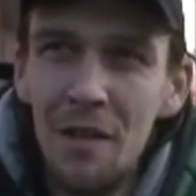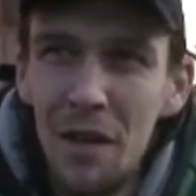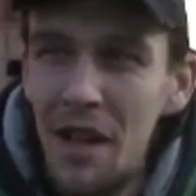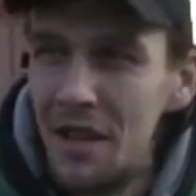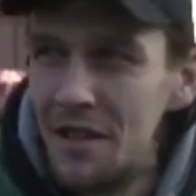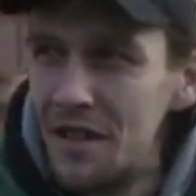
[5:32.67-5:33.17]
The
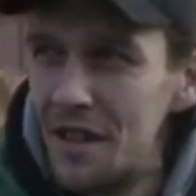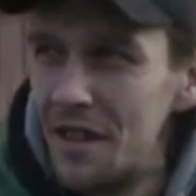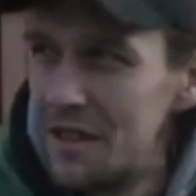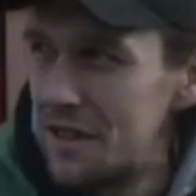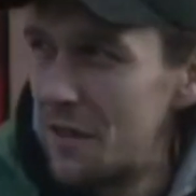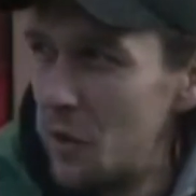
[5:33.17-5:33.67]
planet's the
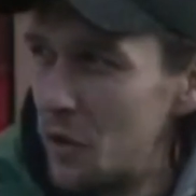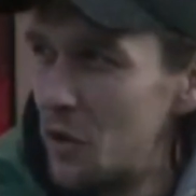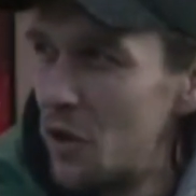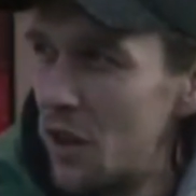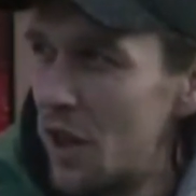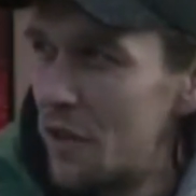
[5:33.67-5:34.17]
thing that's going to
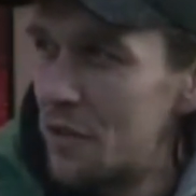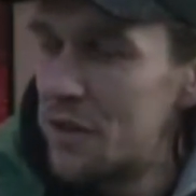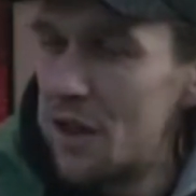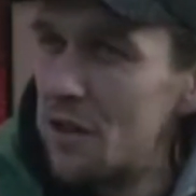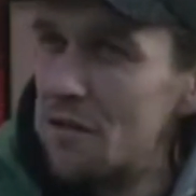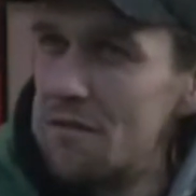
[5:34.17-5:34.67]
sort of life,
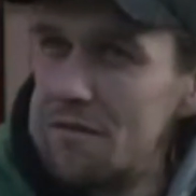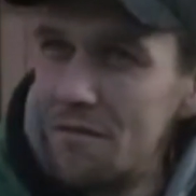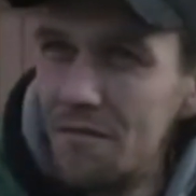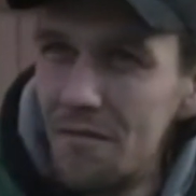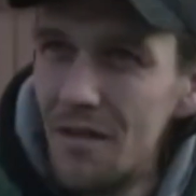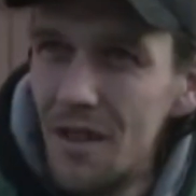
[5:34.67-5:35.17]
so
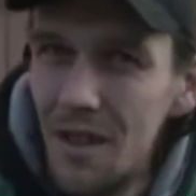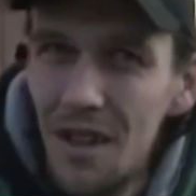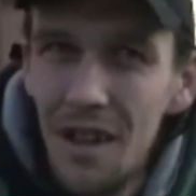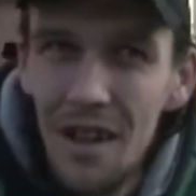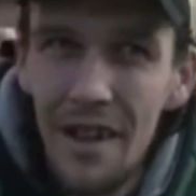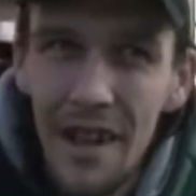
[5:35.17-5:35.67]

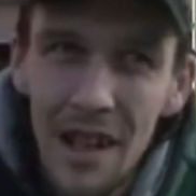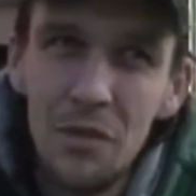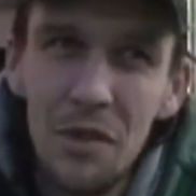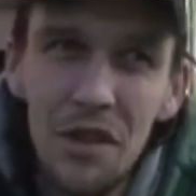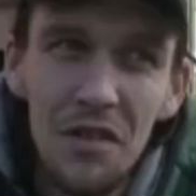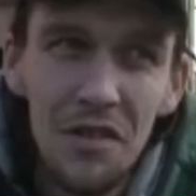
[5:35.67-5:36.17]

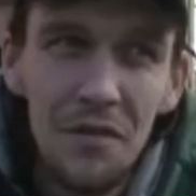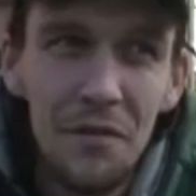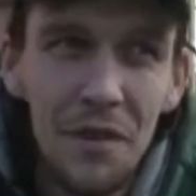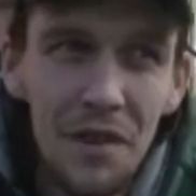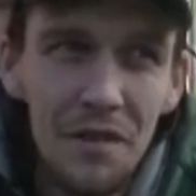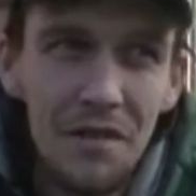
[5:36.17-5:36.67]
unless we do
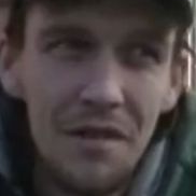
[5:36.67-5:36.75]
something